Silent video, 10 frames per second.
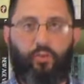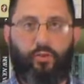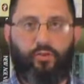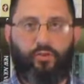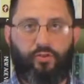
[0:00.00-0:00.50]

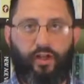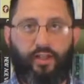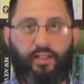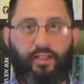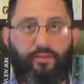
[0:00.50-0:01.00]
what you're
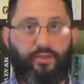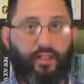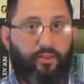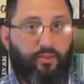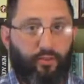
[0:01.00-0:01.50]
trying to even
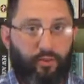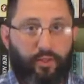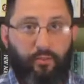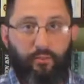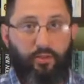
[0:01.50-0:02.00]
get through to
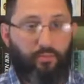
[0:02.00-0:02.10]
them,